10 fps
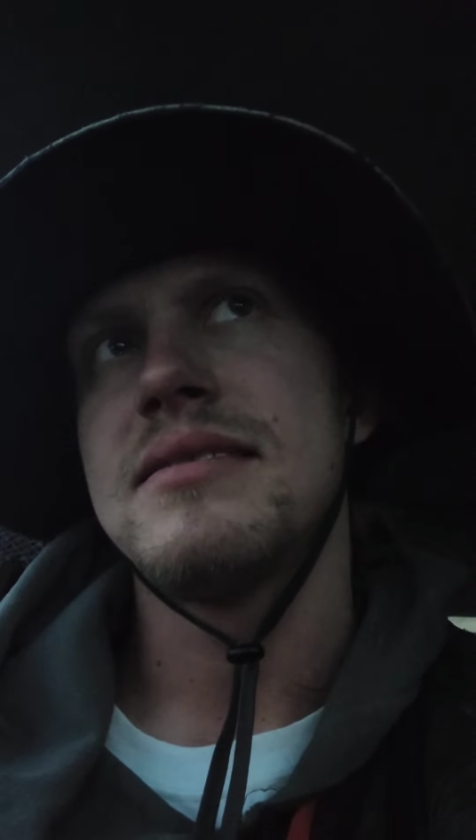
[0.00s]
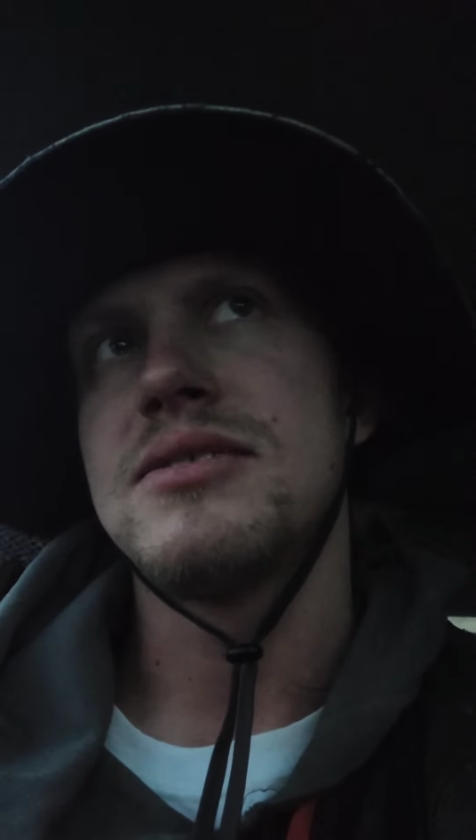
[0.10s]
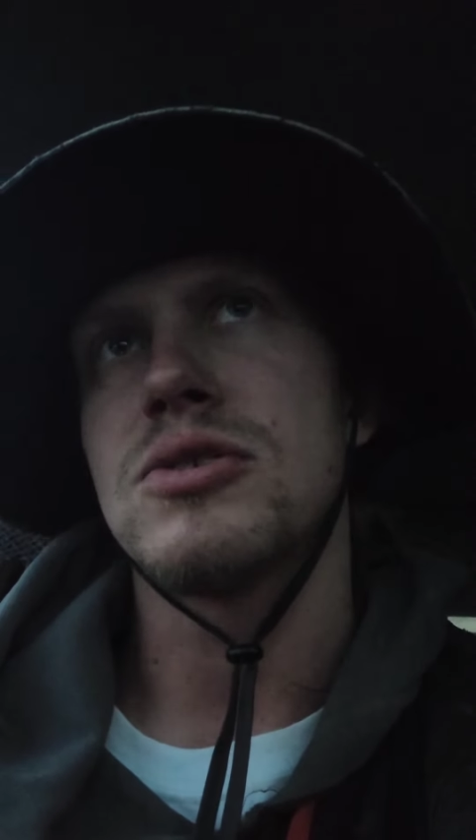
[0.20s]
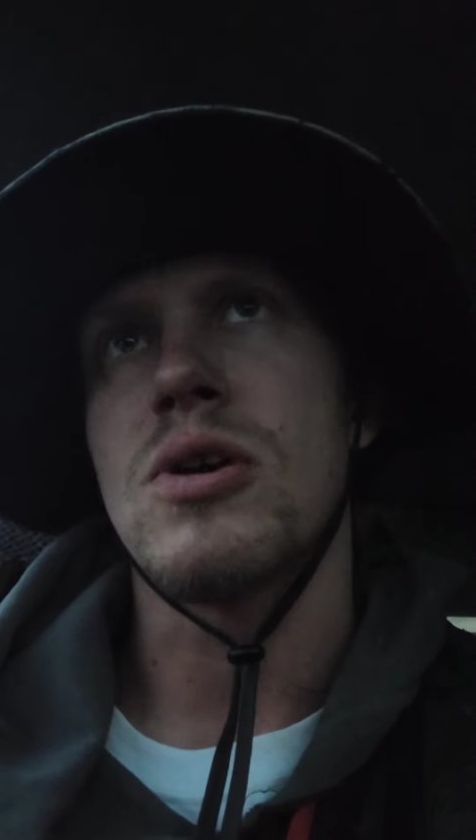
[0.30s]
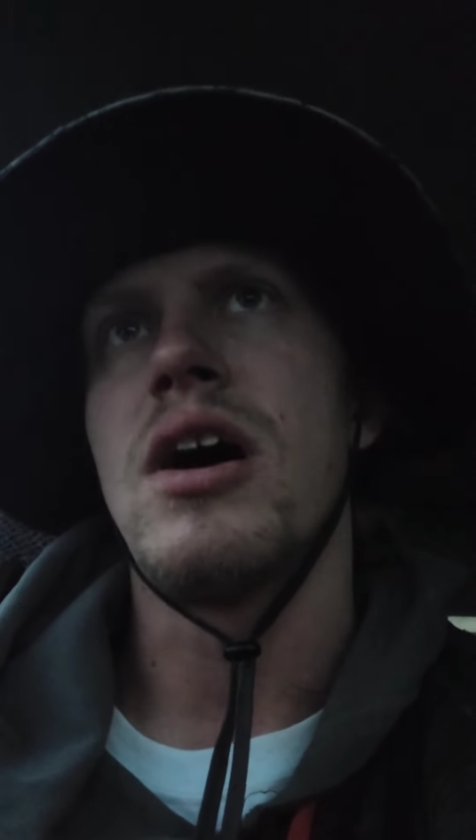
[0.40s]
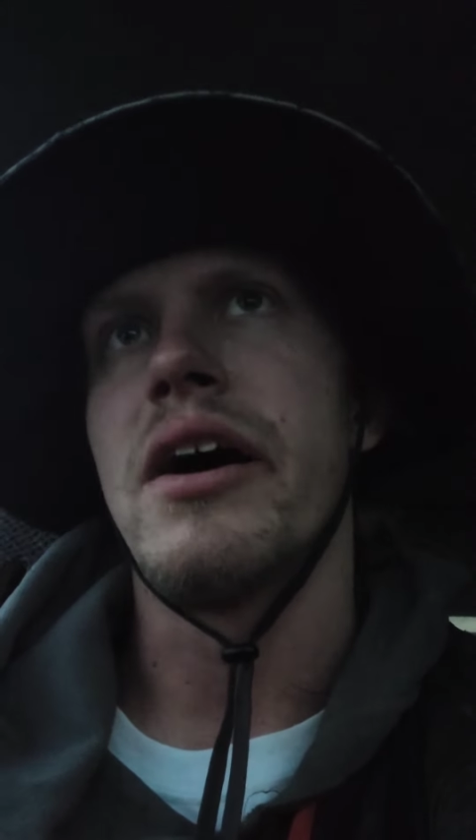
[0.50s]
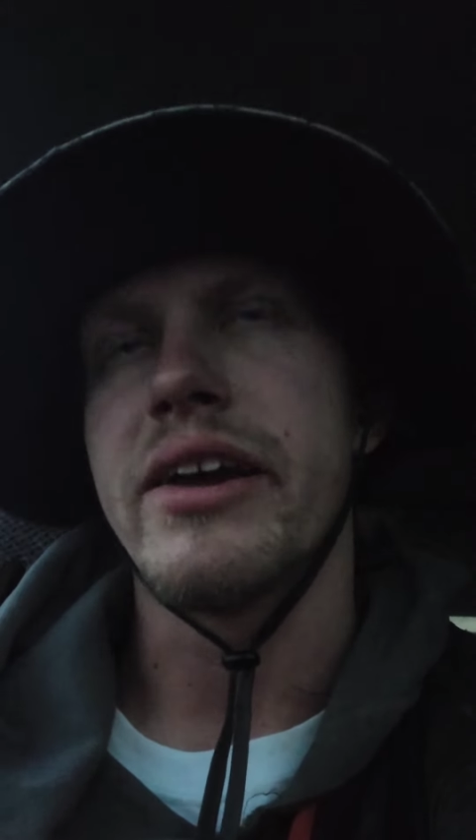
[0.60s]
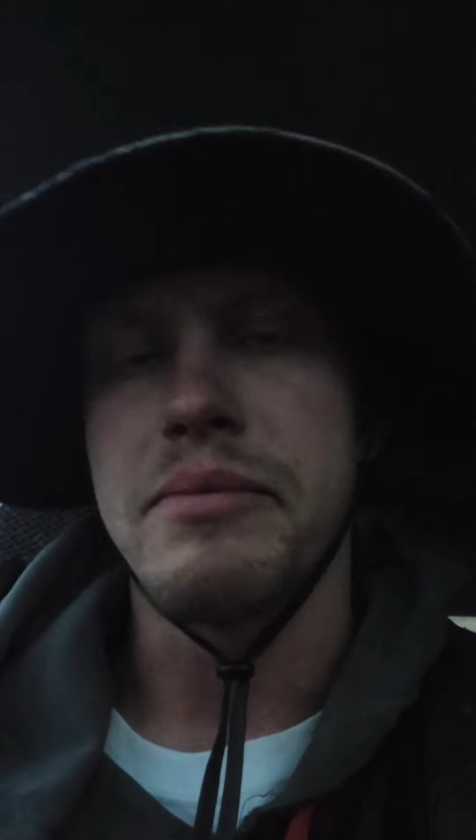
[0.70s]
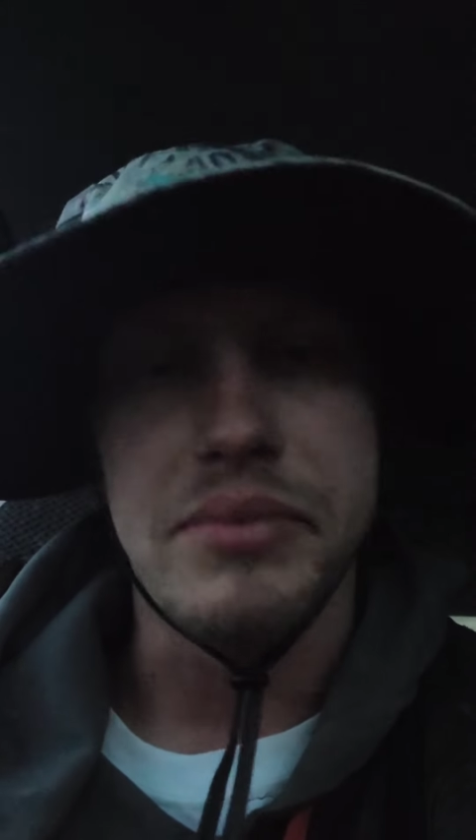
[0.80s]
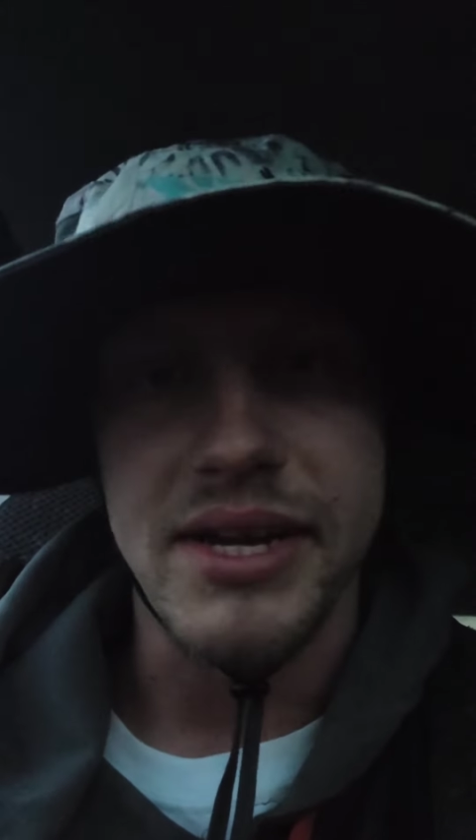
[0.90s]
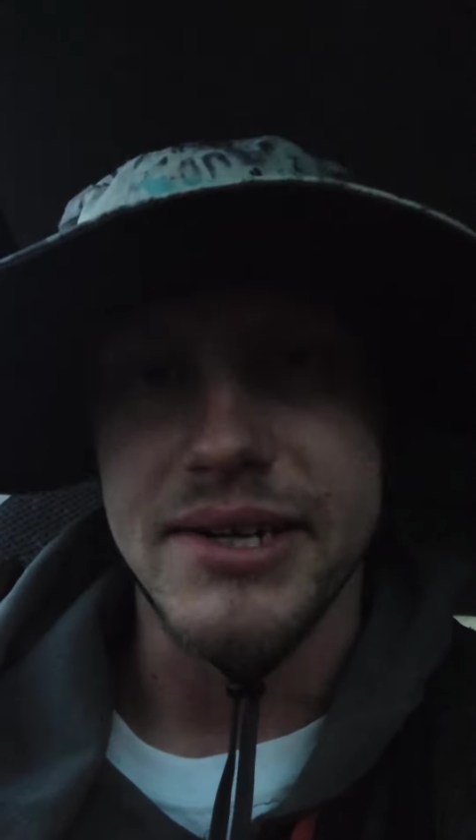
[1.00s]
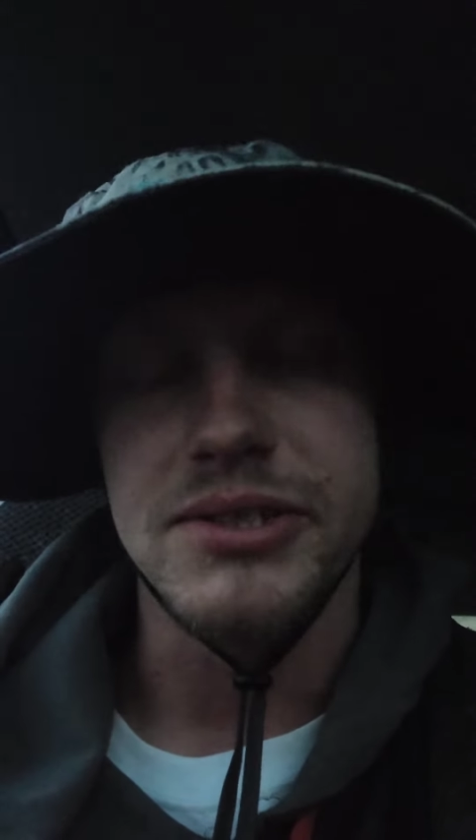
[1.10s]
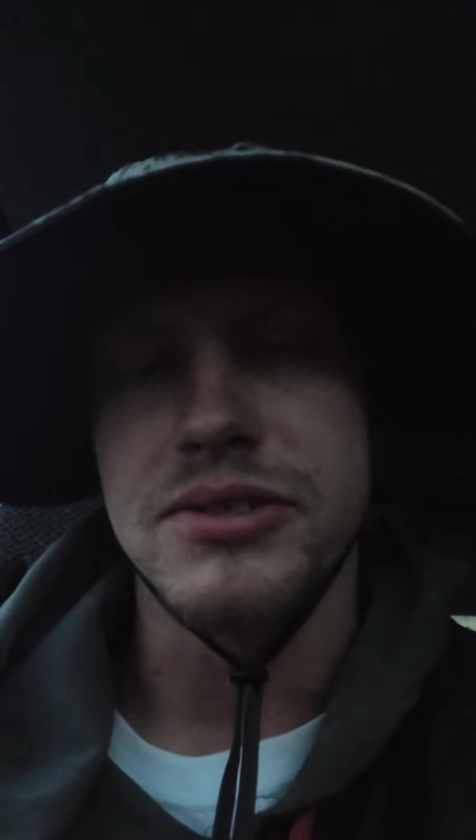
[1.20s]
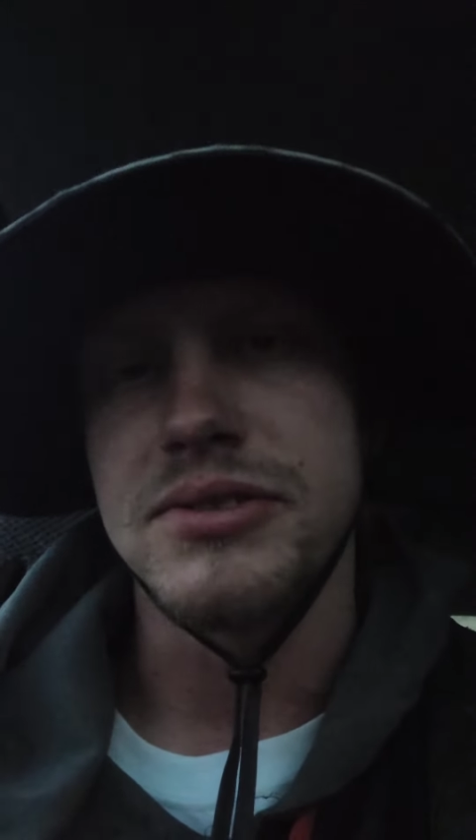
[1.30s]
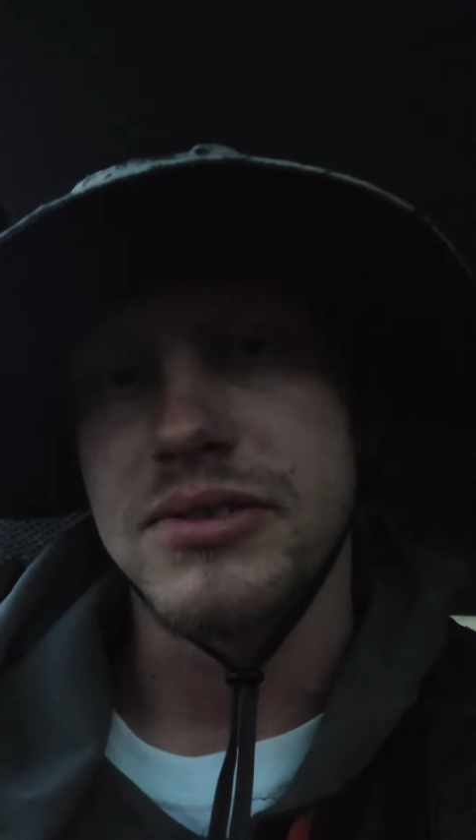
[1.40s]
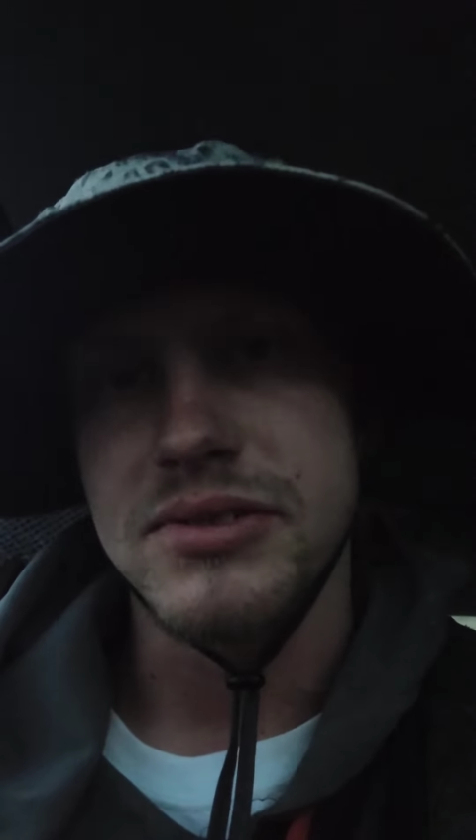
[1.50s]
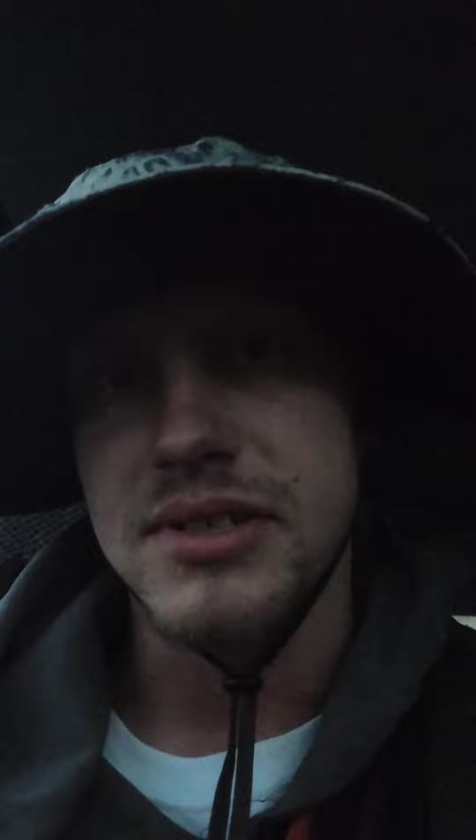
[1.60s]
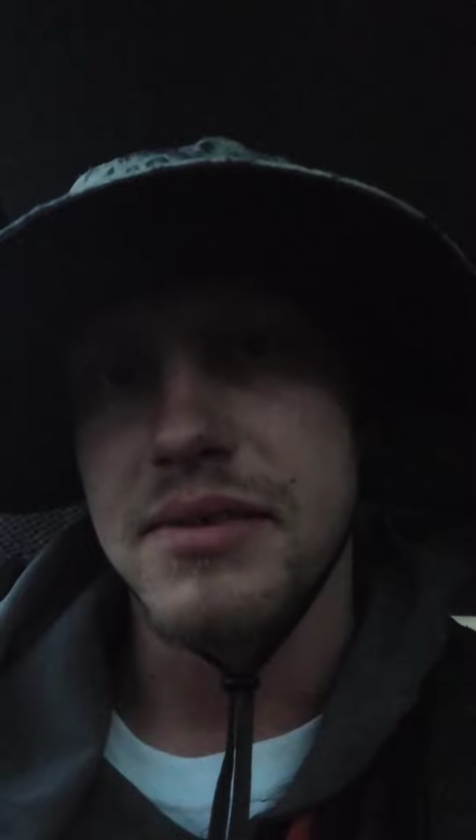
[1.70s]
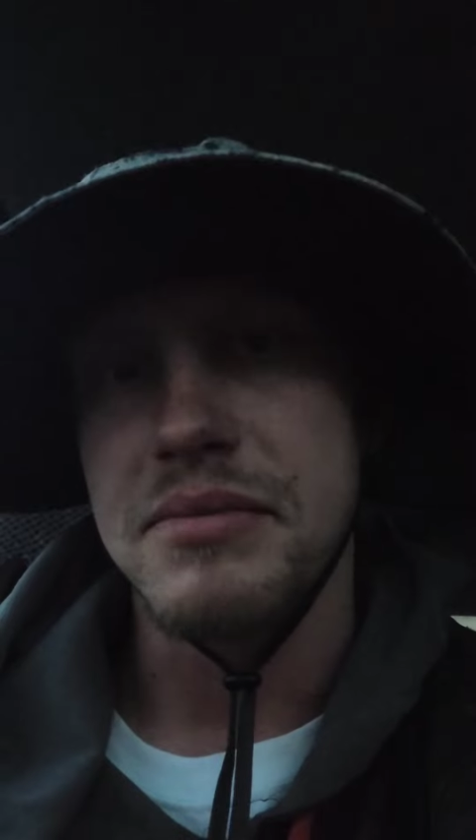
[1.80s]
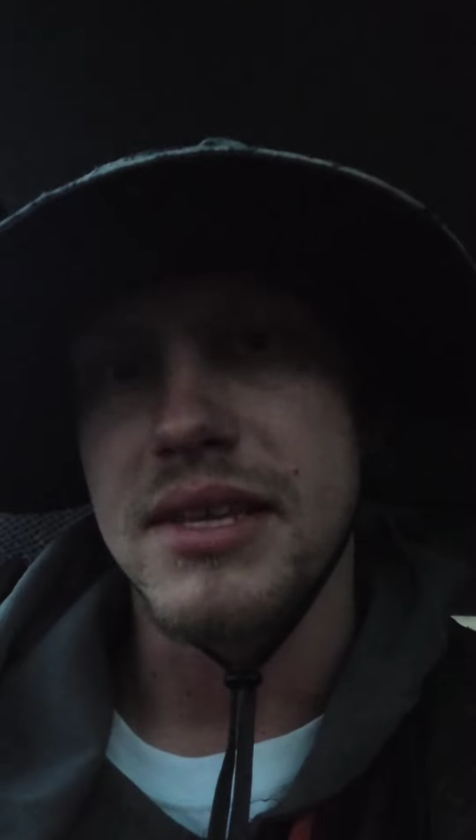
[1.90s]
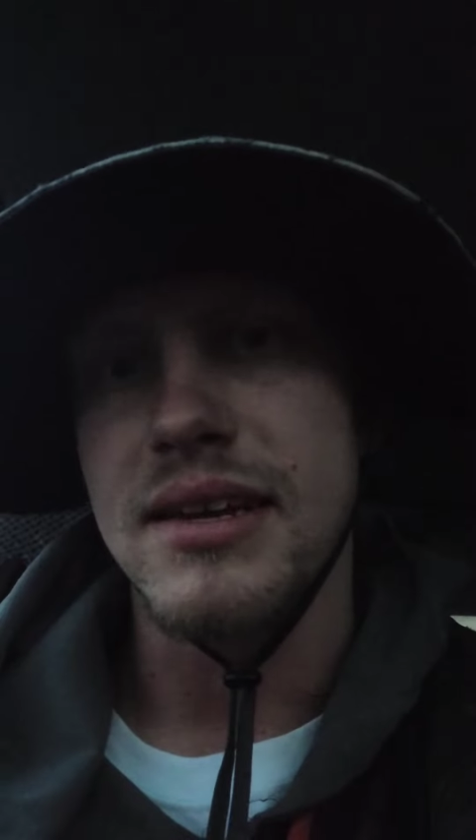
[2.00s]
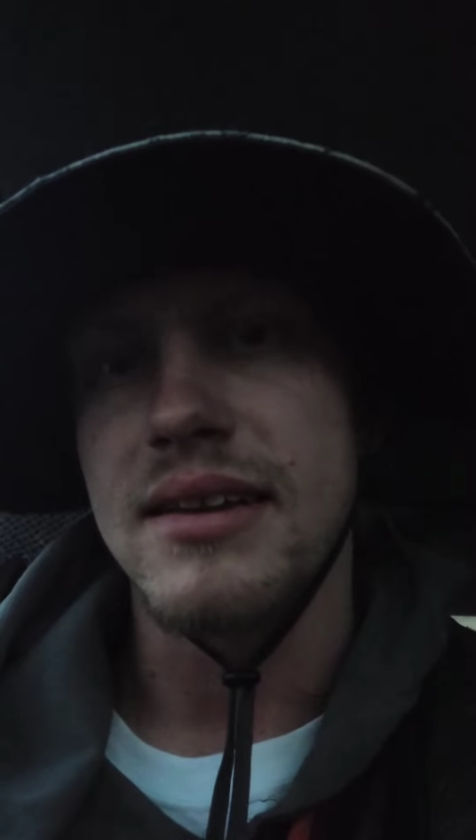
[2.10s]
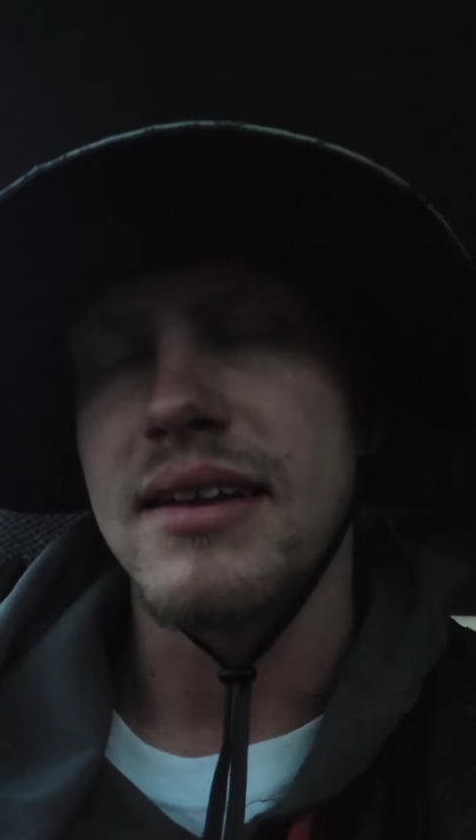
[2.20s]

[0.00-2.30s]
drawing pictures or something,